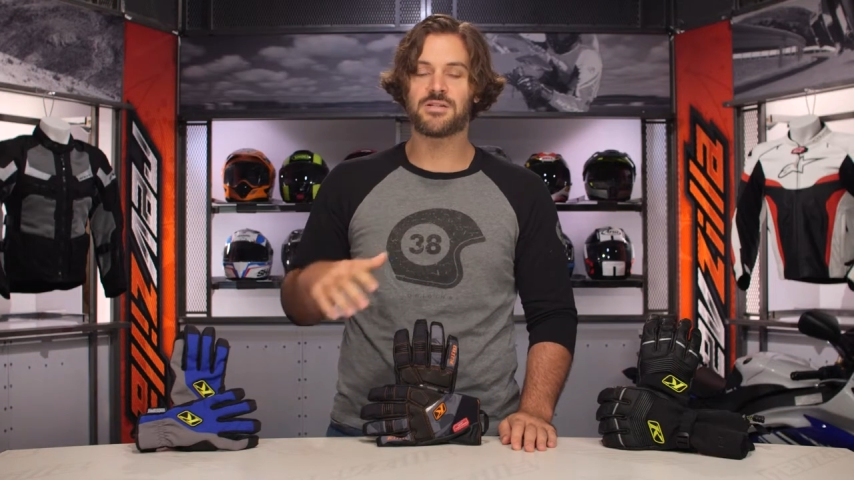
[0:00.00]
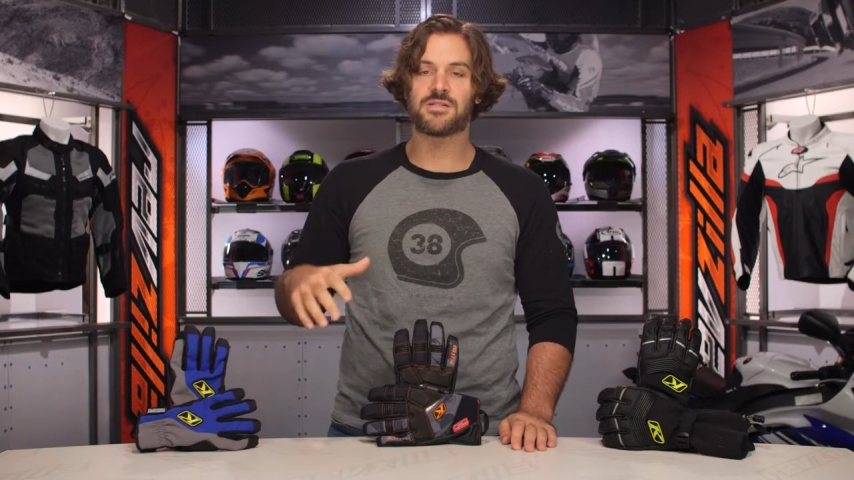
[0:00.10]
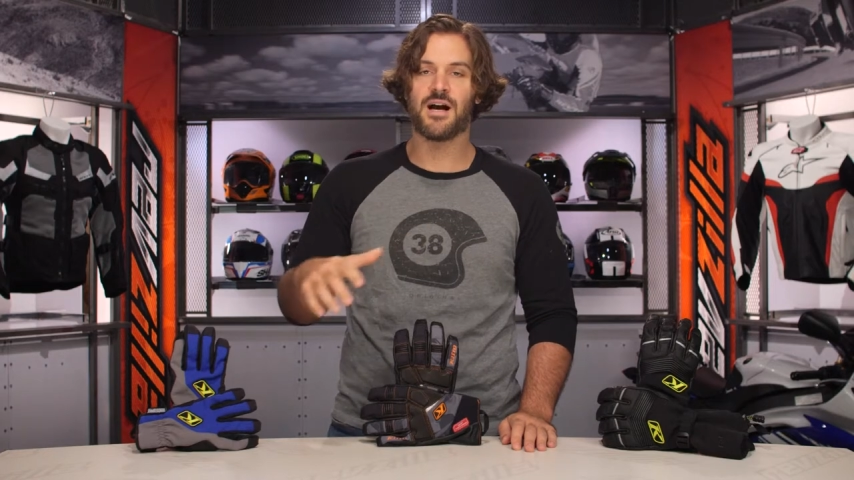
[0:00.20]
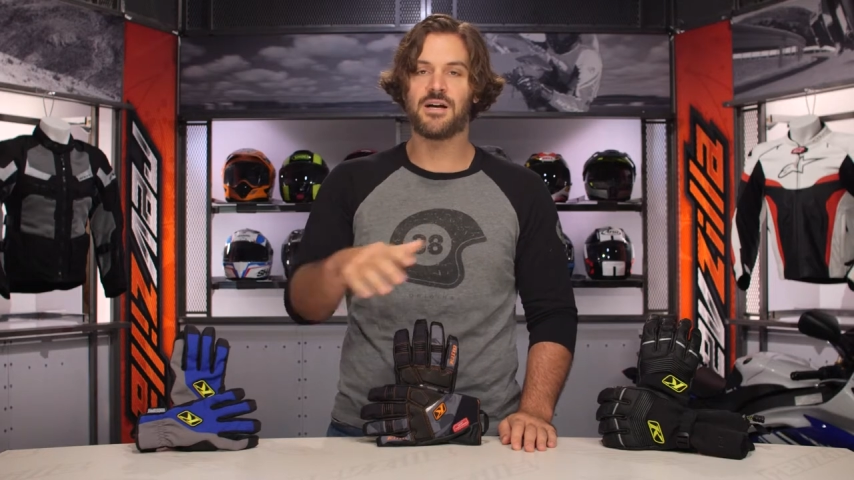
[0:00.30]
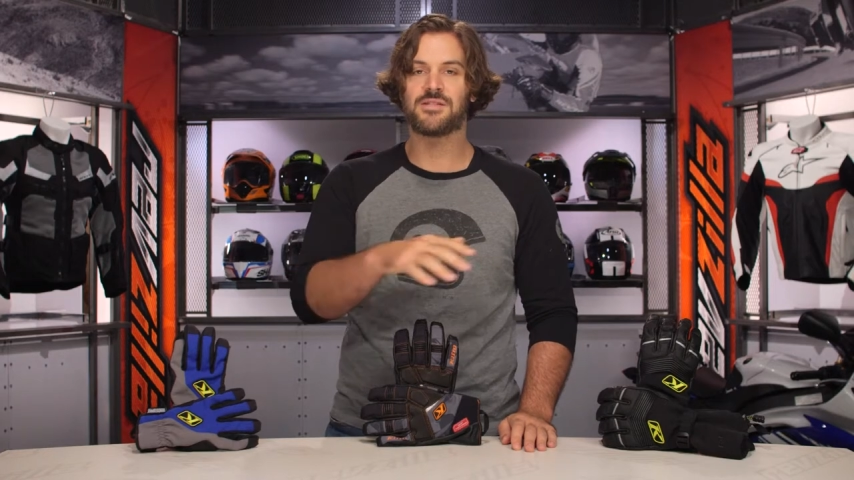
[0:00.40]
a
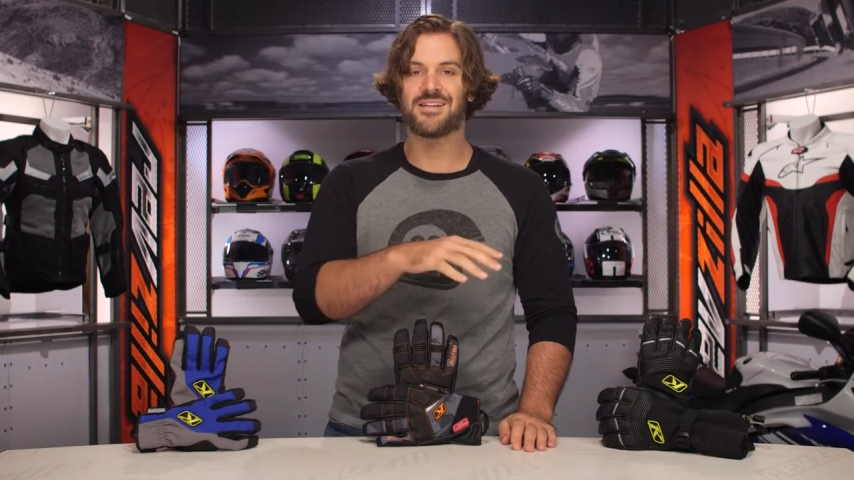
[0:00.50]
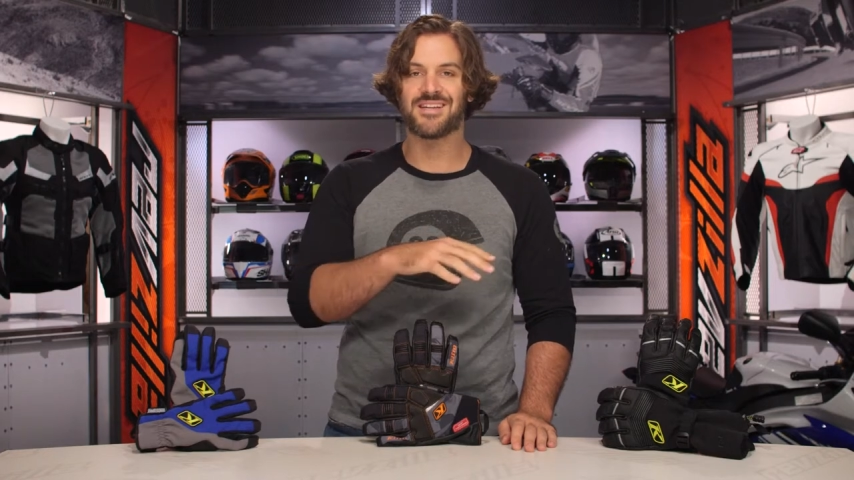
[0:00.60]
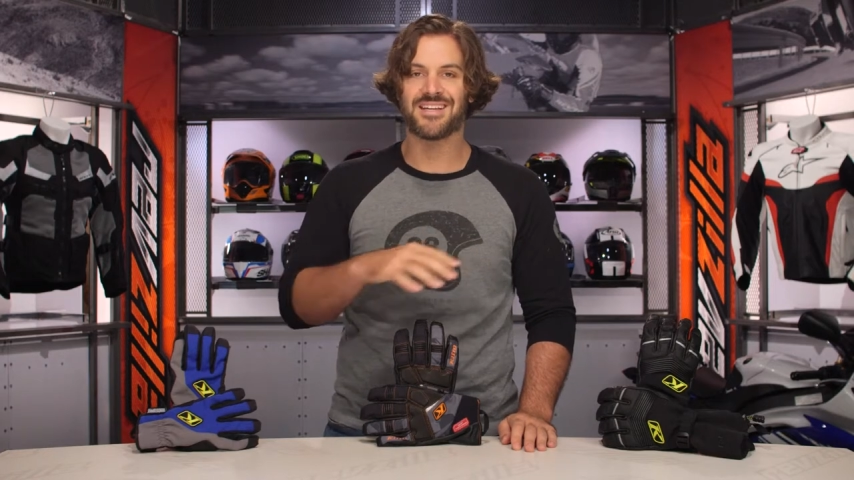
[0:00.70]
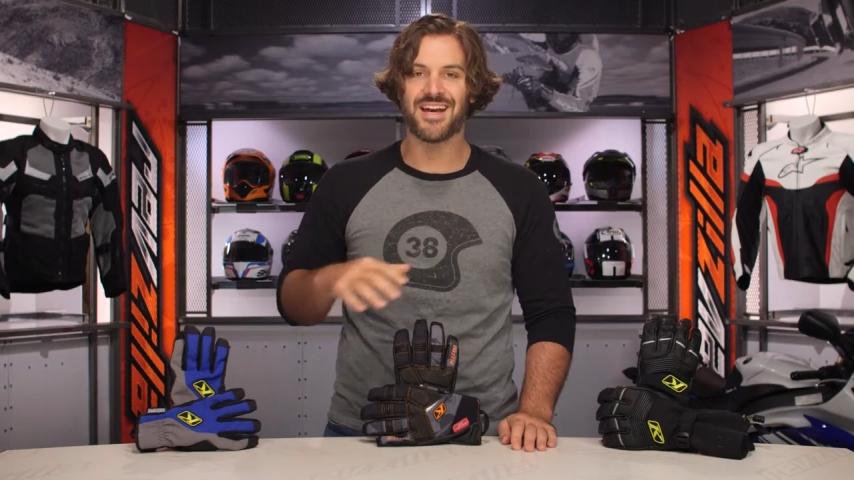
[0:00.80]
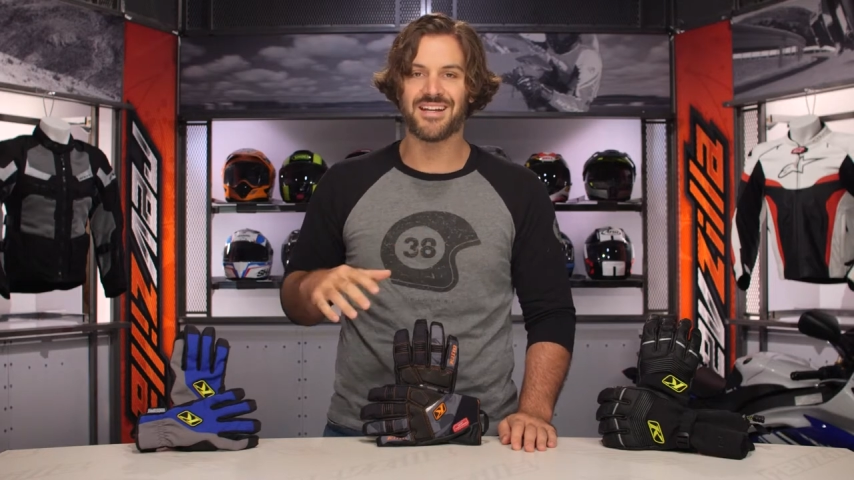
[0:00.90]
size as
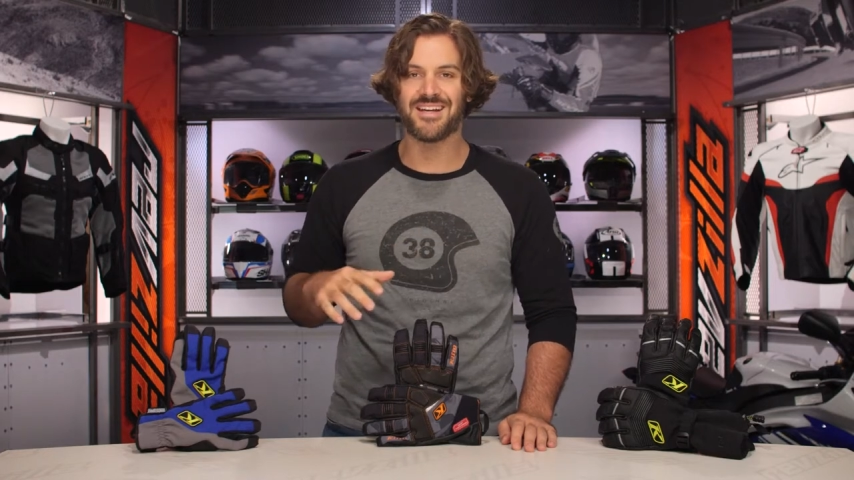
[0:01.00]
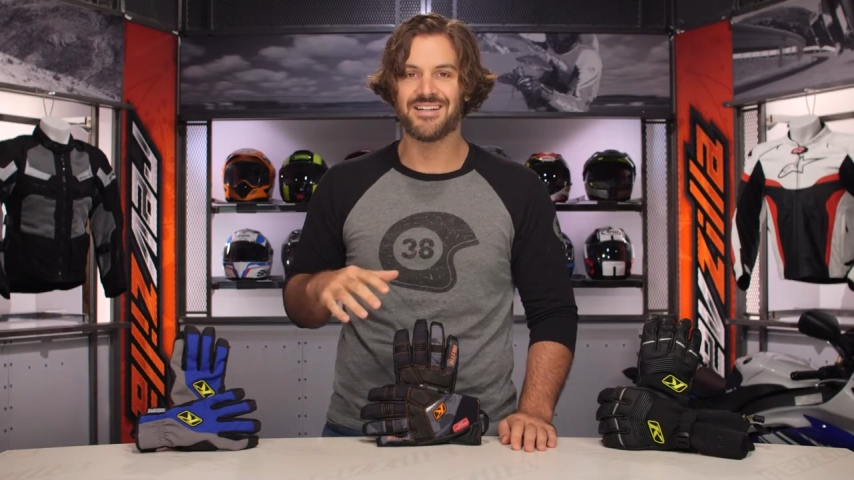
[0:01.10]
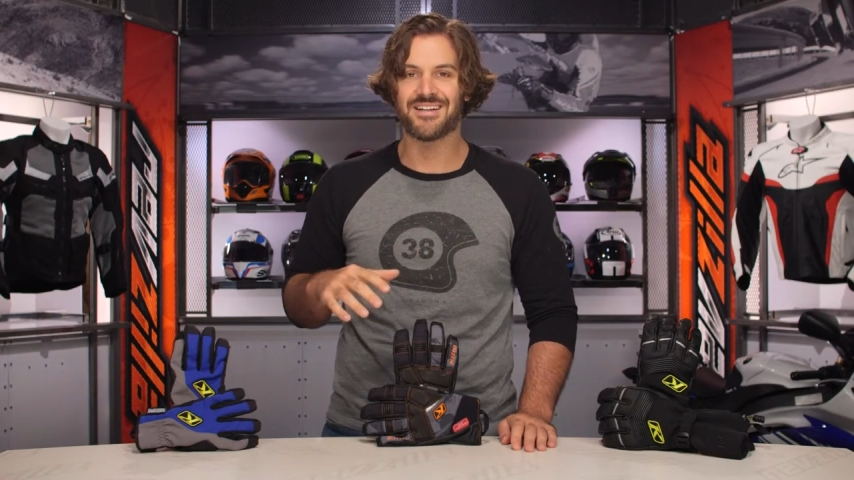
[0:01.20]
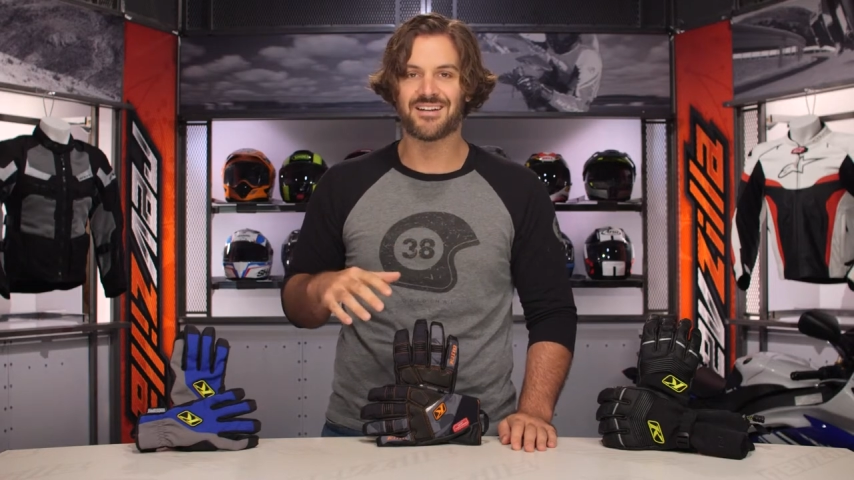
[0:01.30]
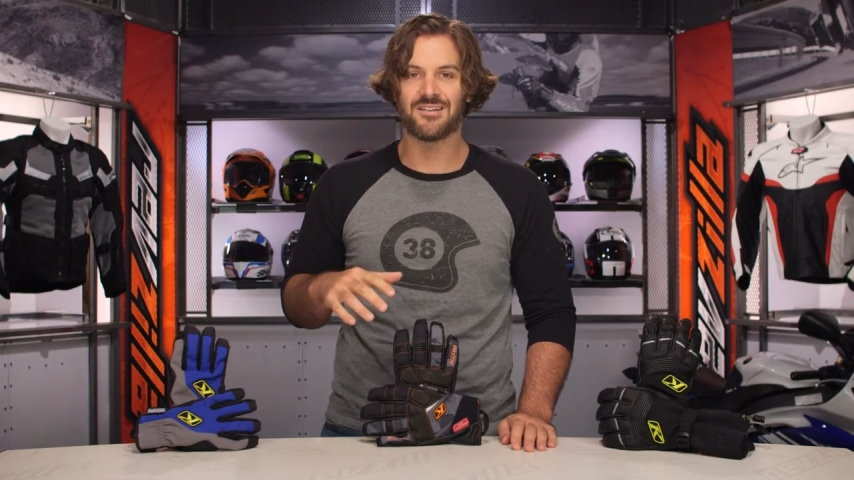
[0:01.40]
I get
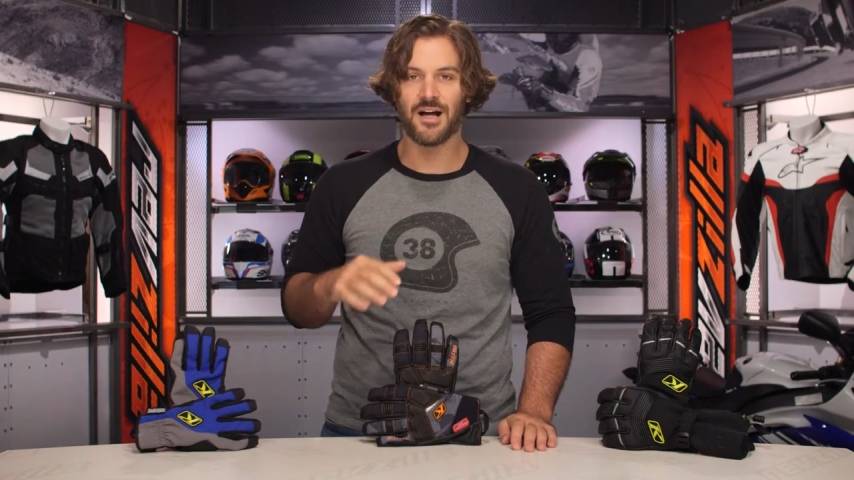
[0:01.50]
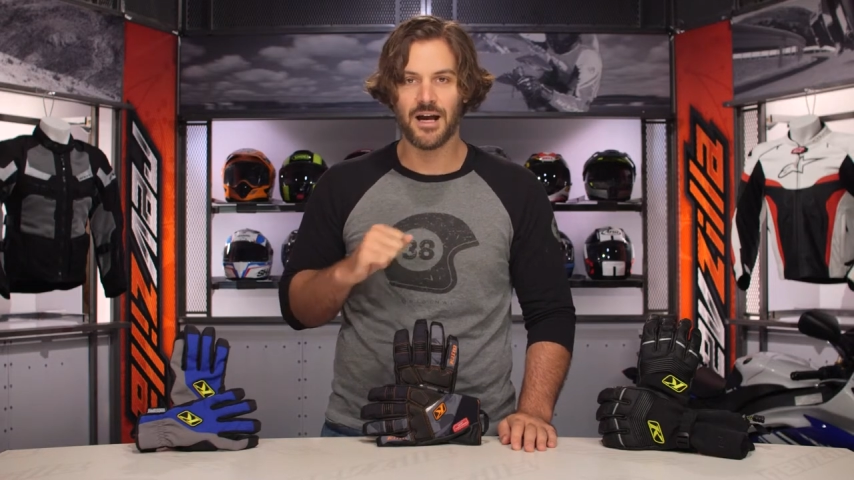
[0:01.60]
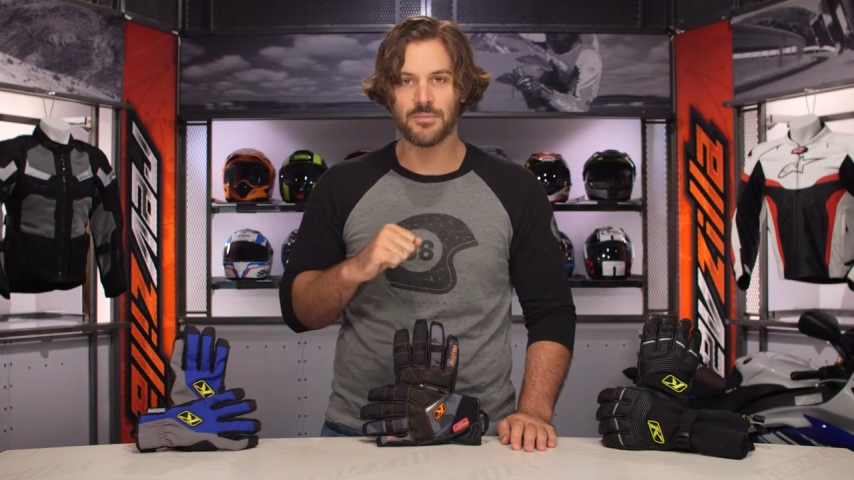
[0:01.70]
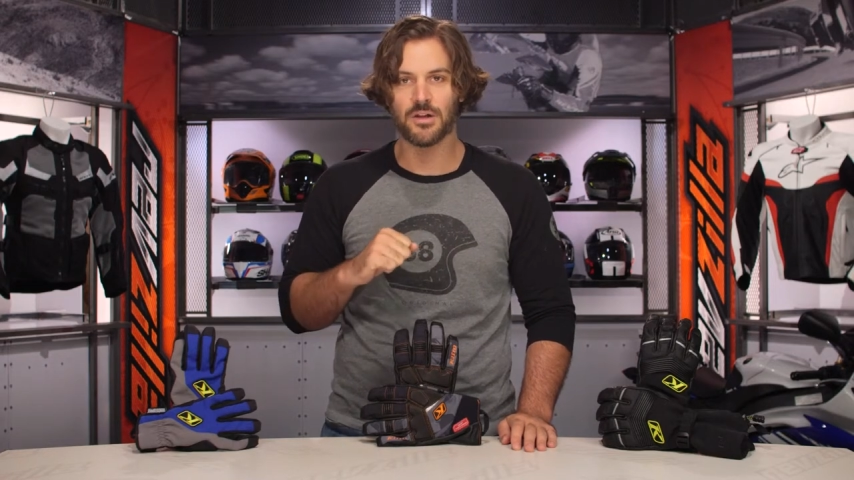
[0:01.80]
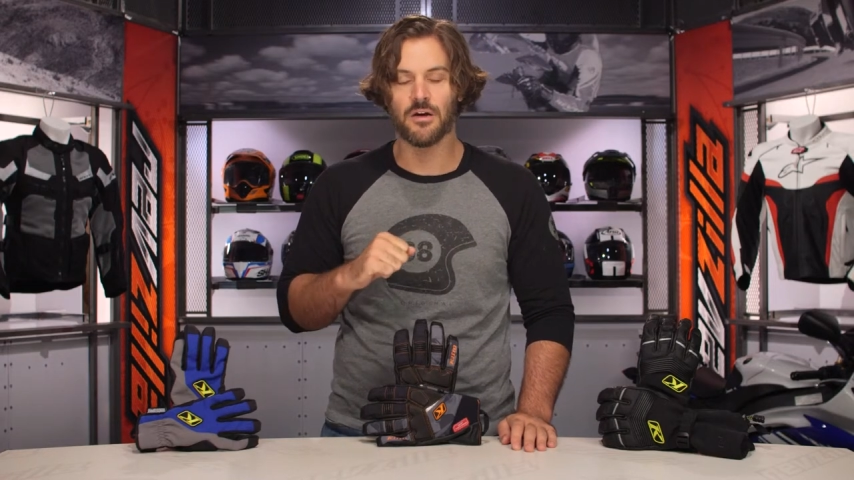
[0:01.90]
into
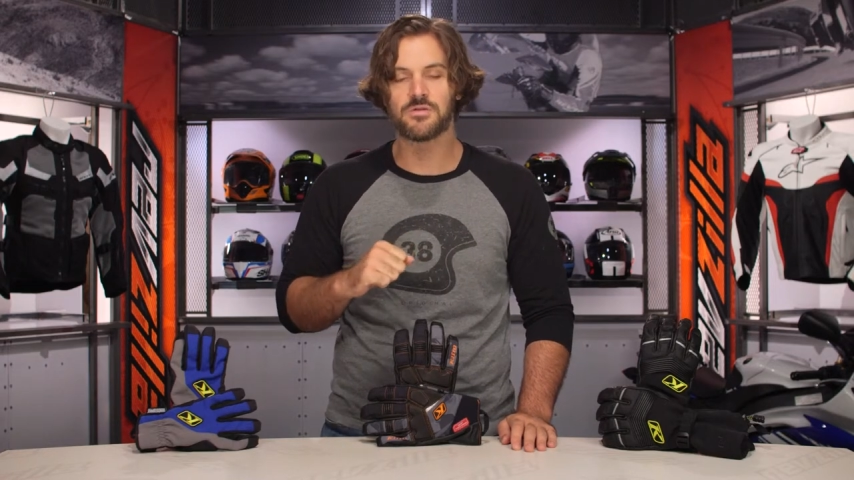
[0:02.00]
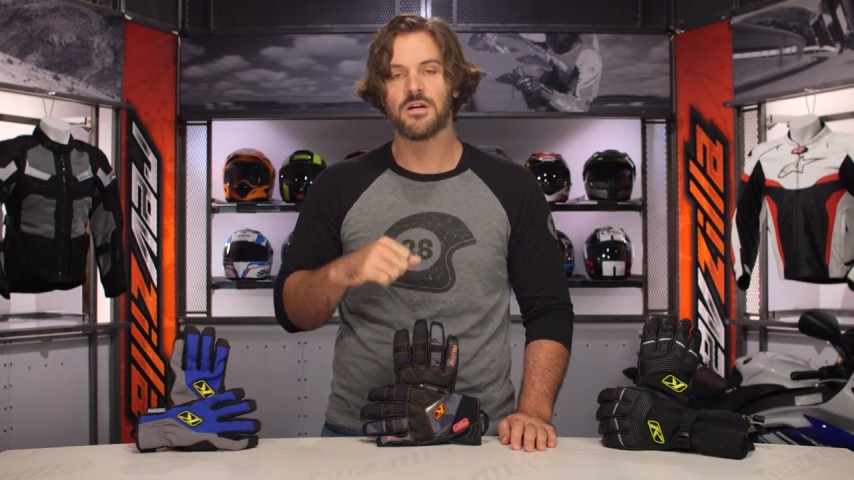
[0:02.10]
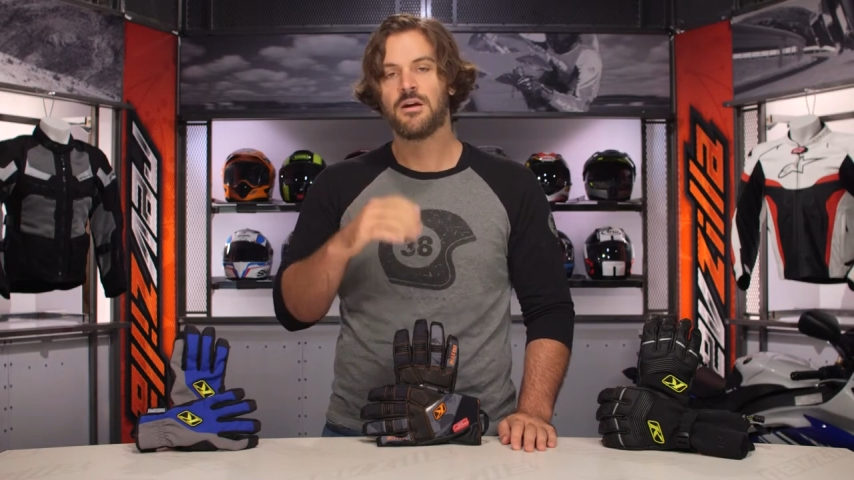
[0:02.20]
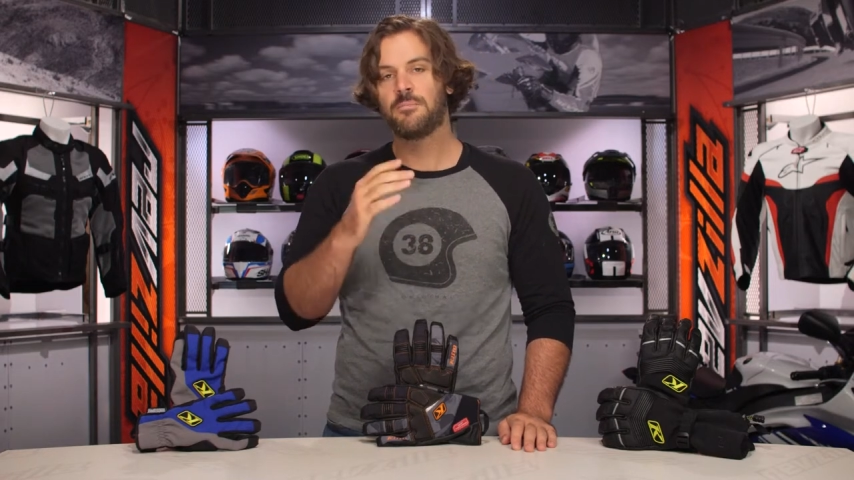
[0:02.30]
Klim gloves